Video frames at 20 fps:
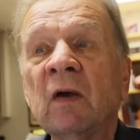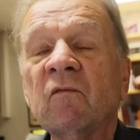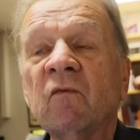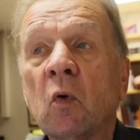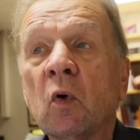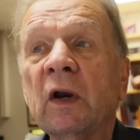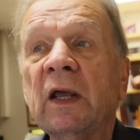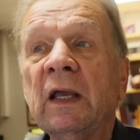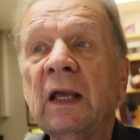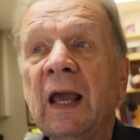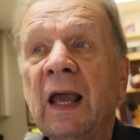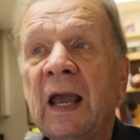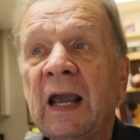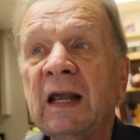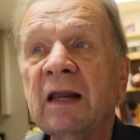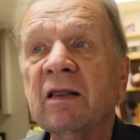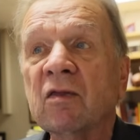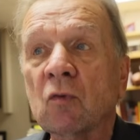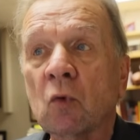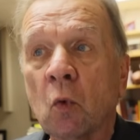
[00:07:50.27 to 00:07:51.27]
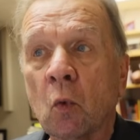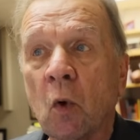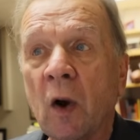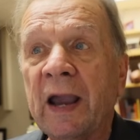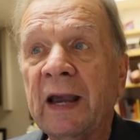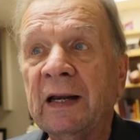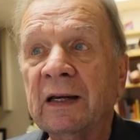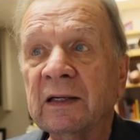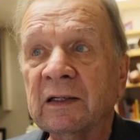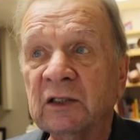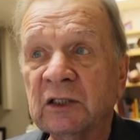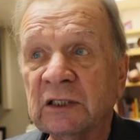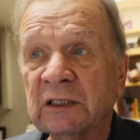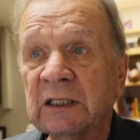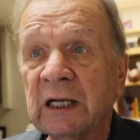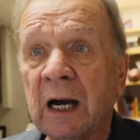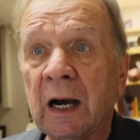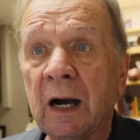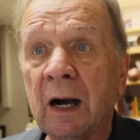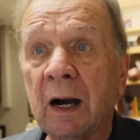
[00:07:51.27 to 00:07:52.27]
48th ranked
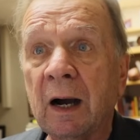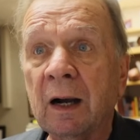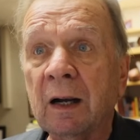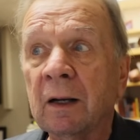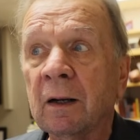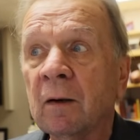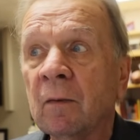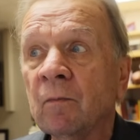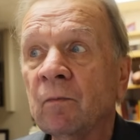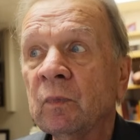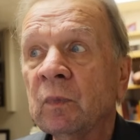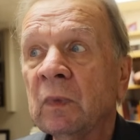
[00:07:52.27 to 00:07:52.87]
stock,